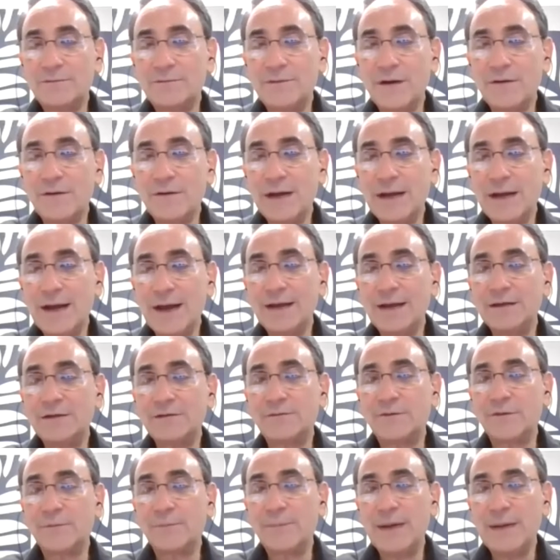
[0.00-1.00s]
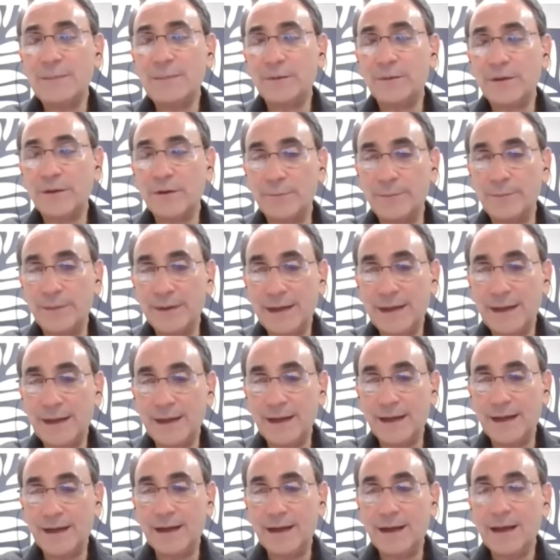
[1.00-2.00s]
it's very nice for people that are
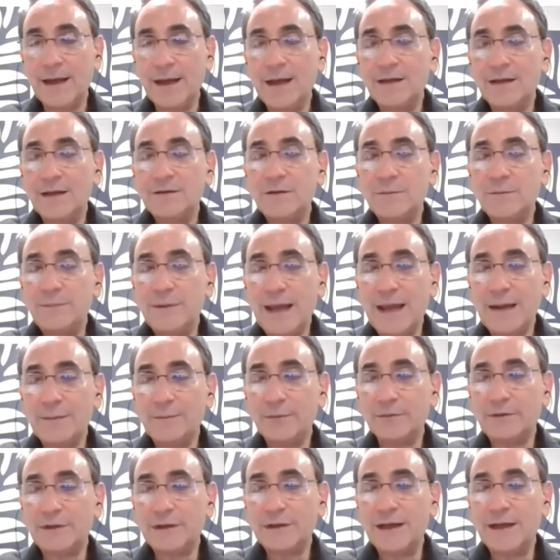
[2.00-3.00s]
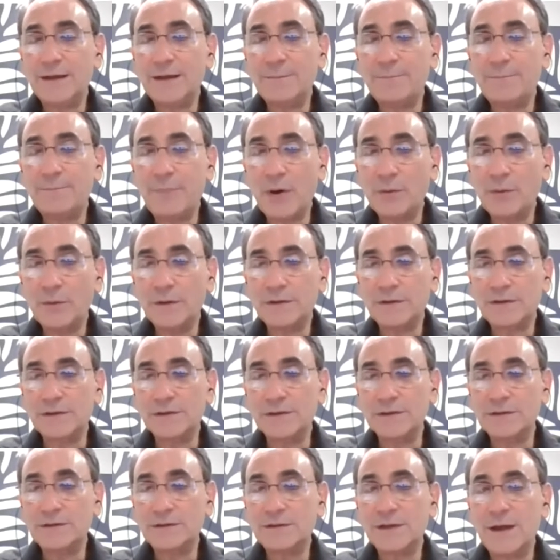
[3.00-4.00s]
beginning to be able to get
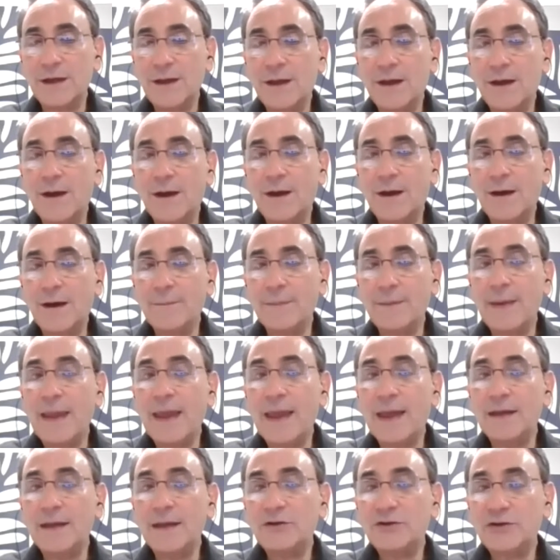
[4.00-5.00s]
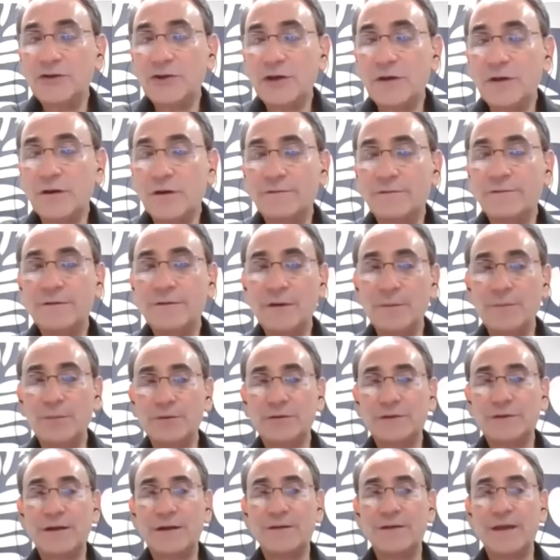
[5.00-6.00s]
bonuses and share
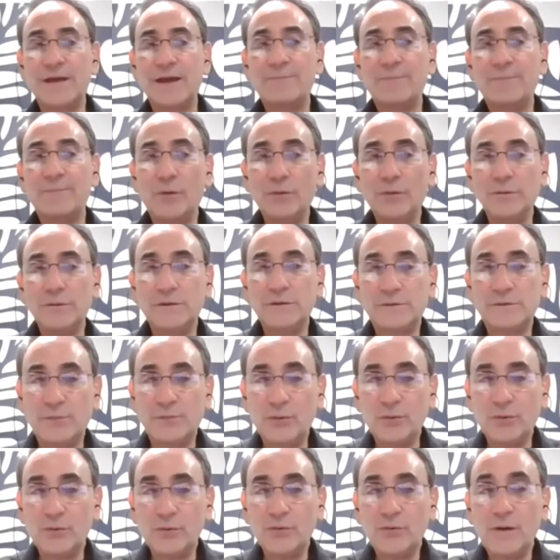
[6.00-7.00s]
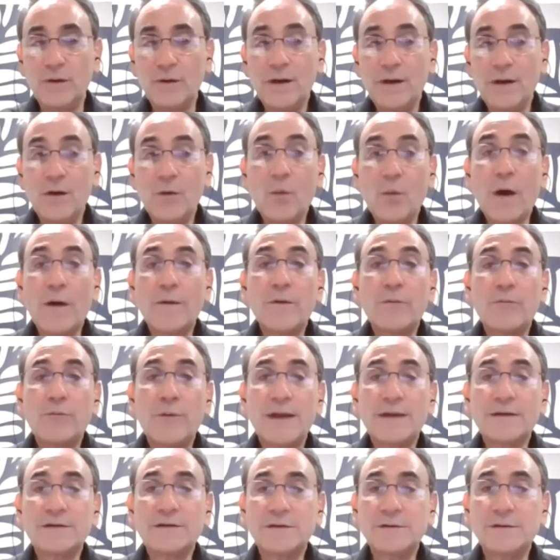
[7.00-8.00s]
50% of that bonus pool, while the
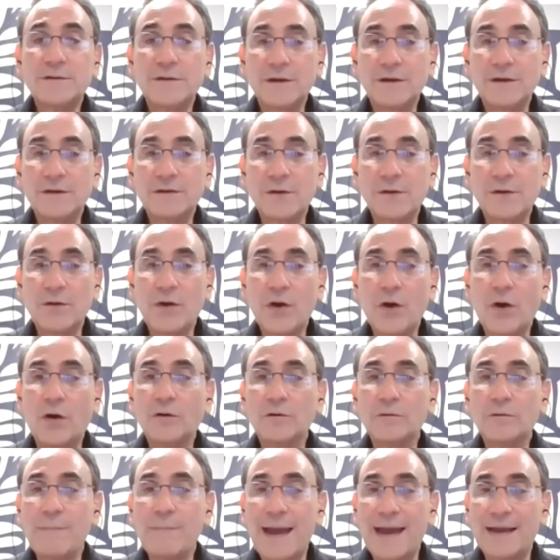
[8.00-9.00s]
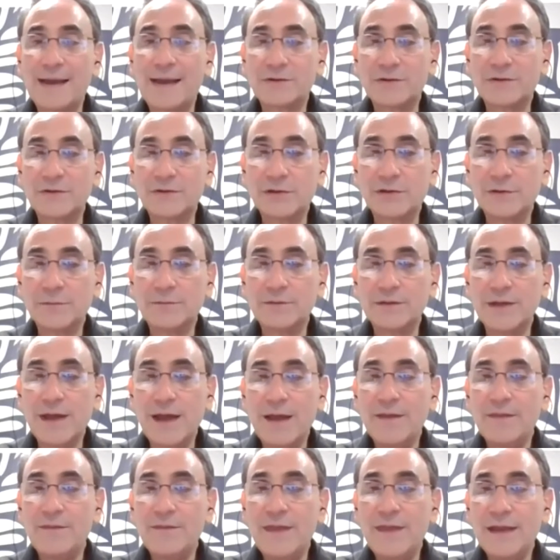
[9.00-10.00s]
rest of the so-called masterships,
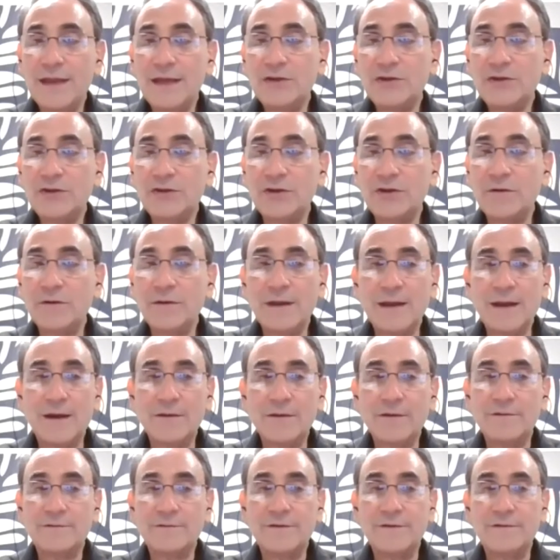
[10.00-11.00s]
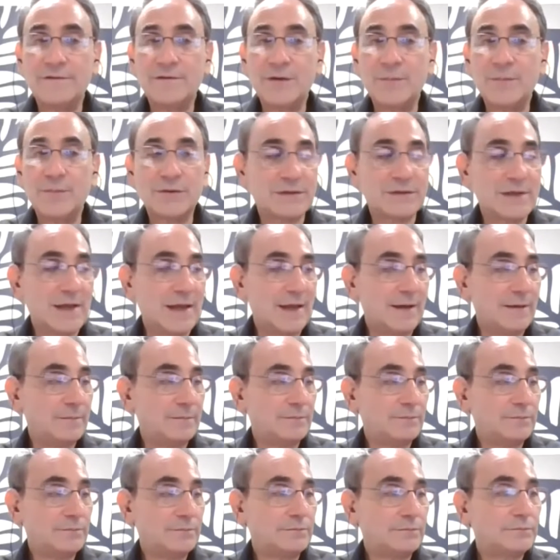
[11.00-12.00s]
they share the other 50%.
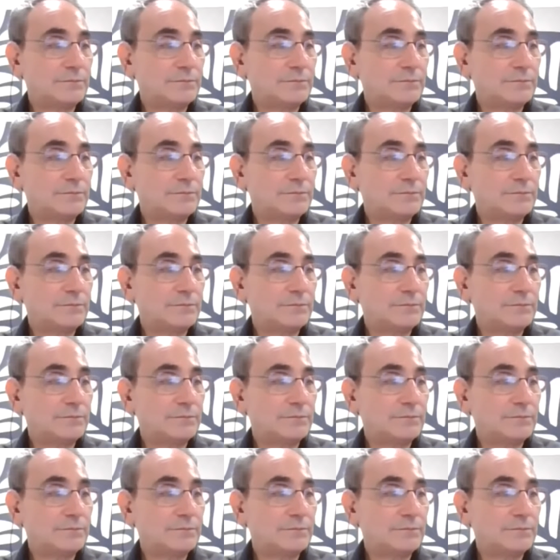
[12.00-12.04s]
